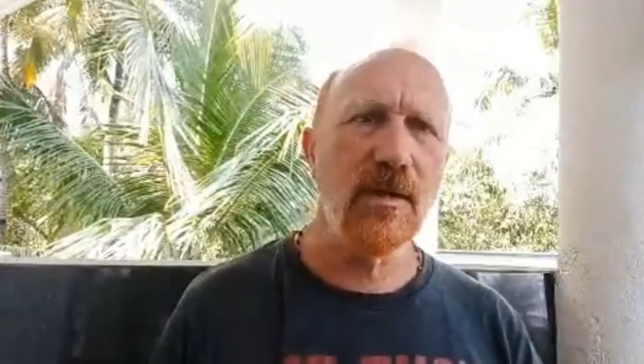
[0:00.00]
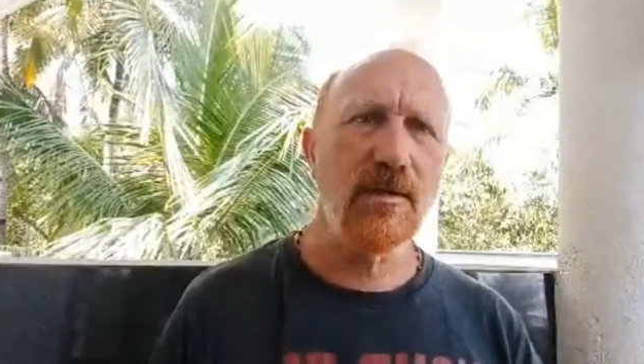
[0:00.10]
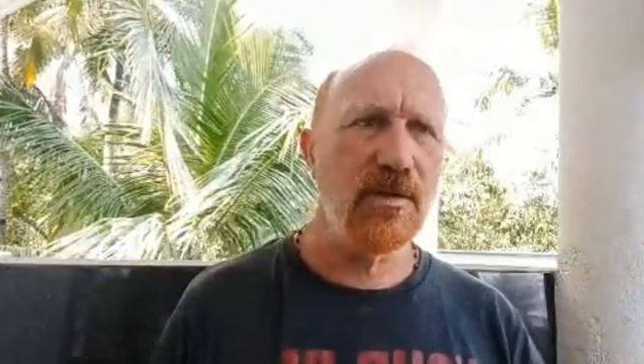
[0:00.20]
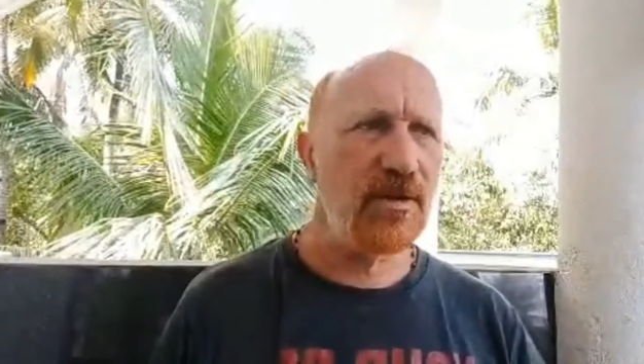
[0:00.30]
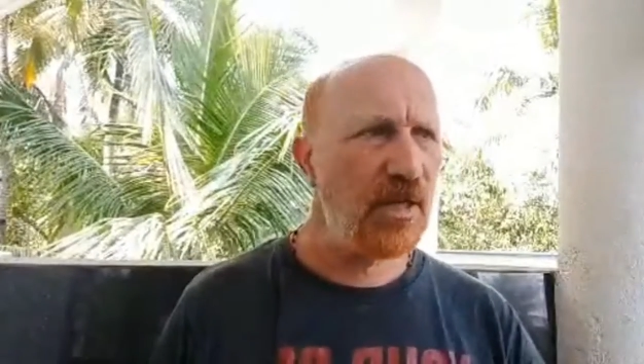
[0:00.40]

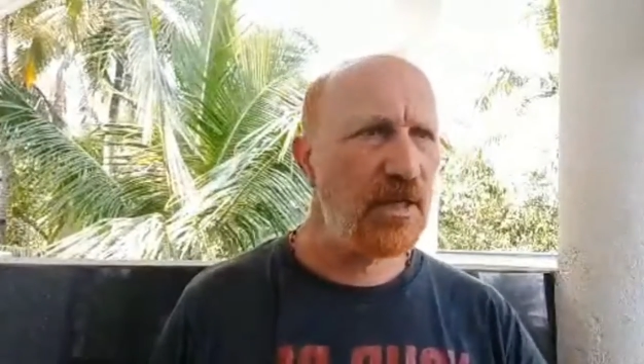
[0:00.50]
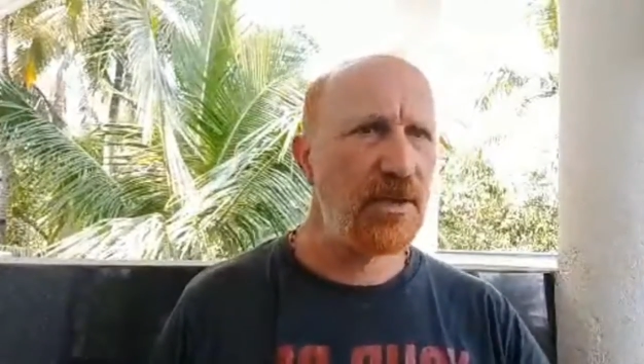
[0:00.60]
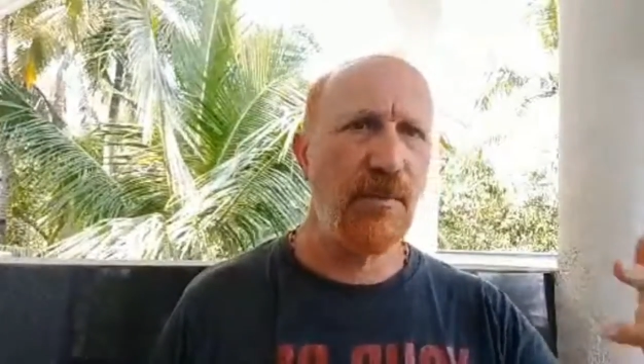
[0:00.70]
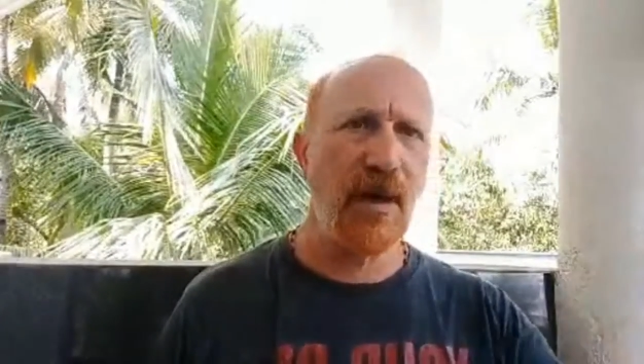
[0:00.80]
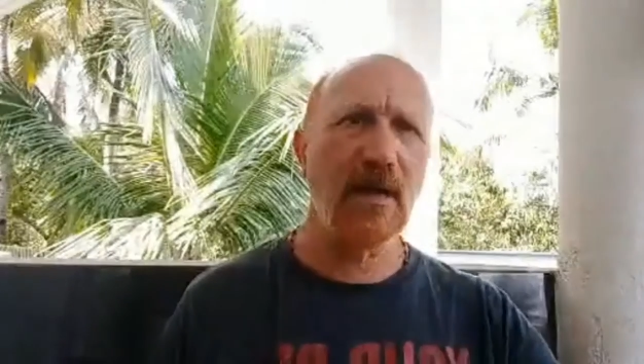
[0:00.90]
to
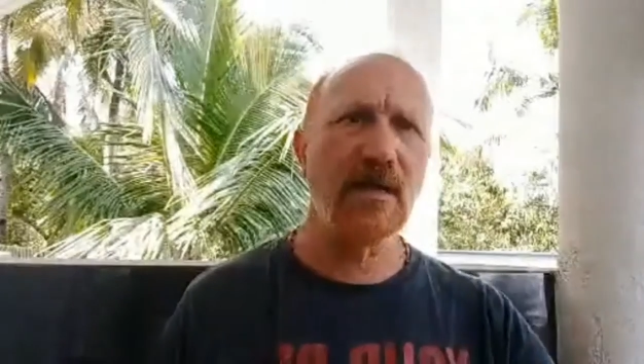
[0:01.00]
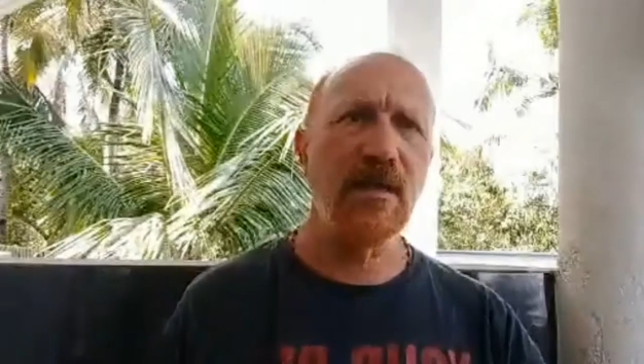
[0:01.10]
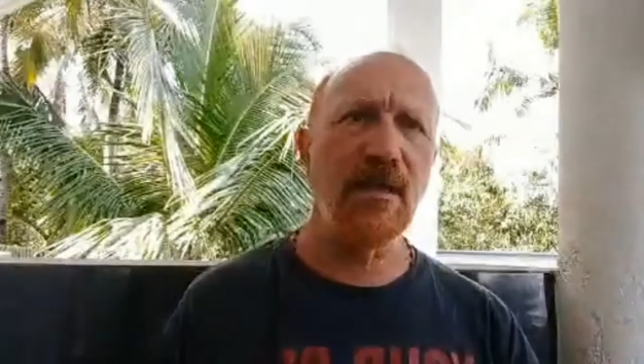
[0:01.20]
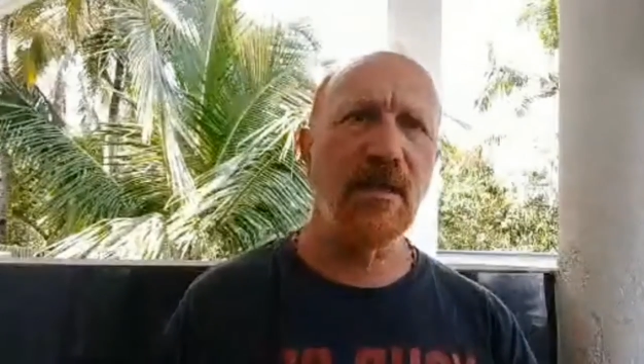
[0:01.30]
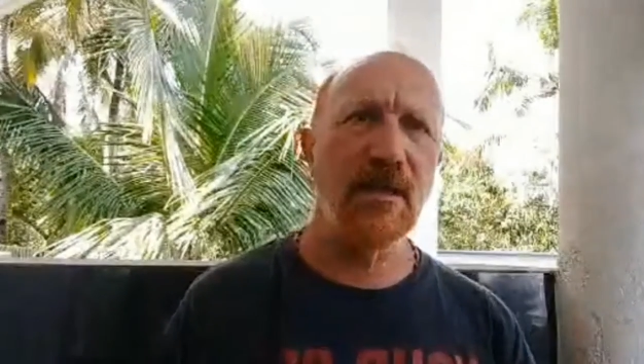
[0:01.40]
teach
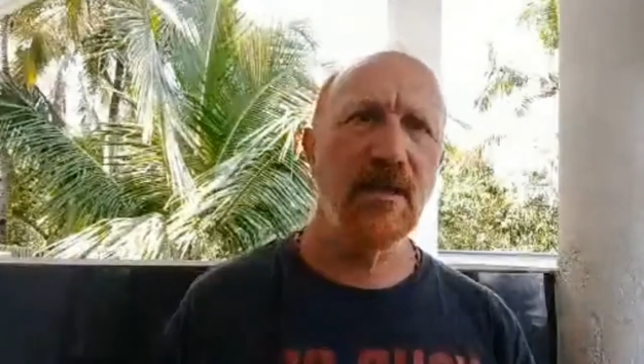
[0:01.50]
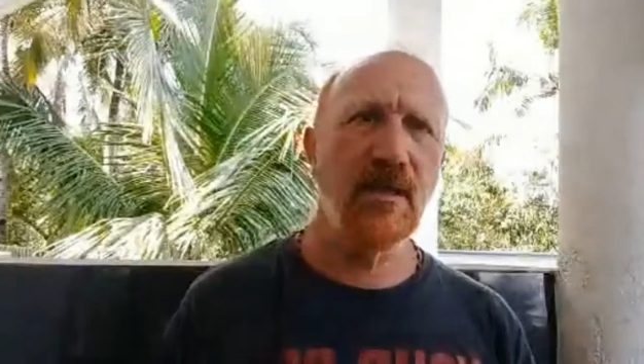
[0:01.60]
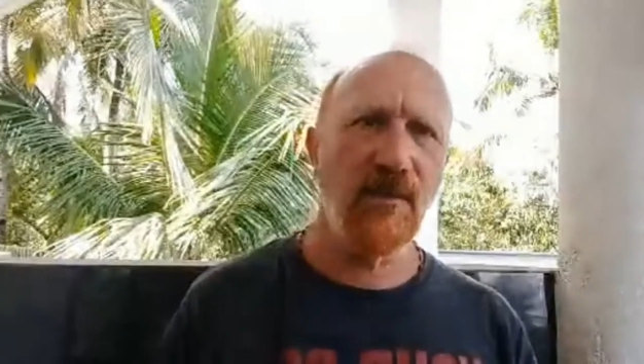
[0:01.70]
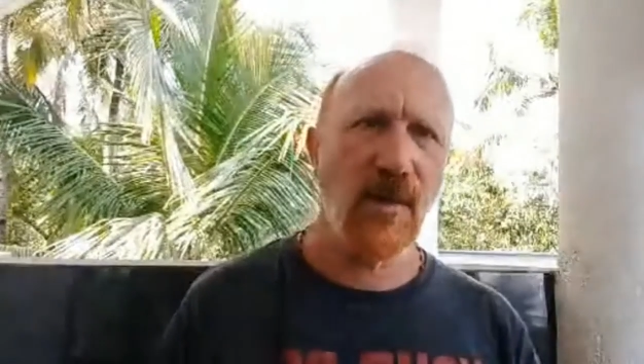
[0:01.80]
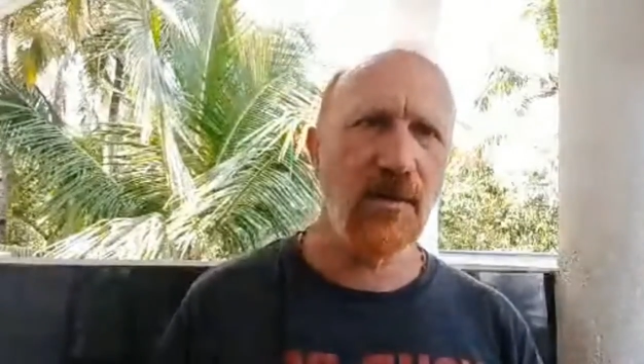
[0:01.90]
bhakti,
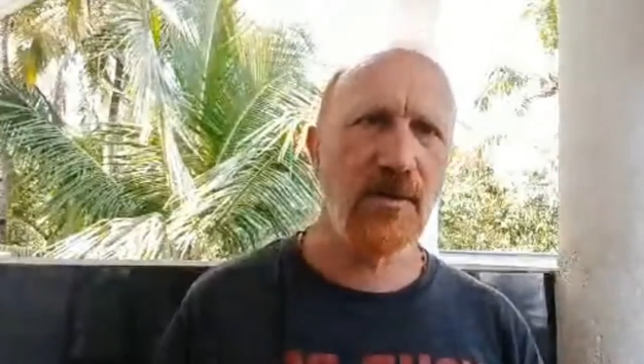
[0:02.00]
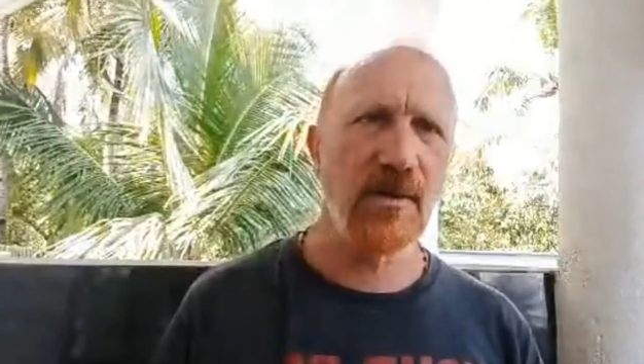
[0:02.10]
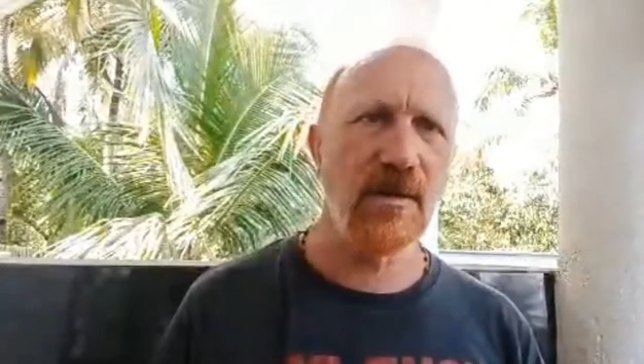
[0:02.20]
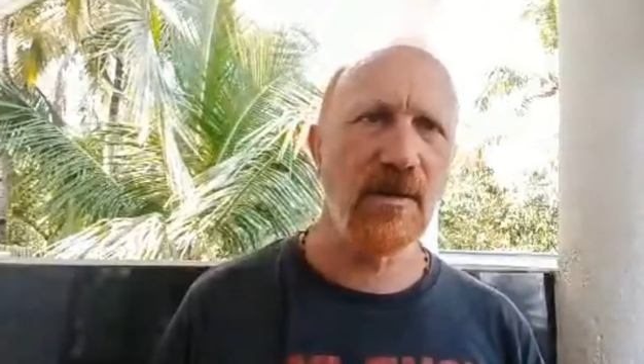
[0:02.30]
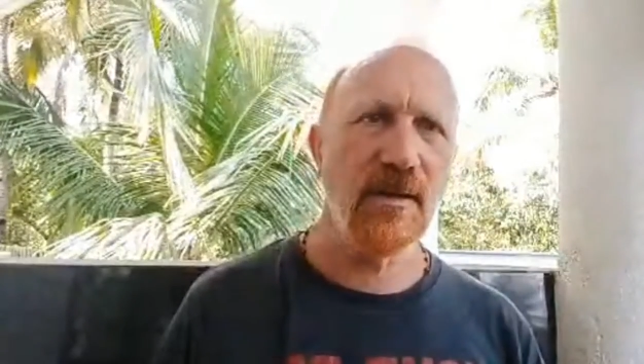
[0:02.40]
devotion.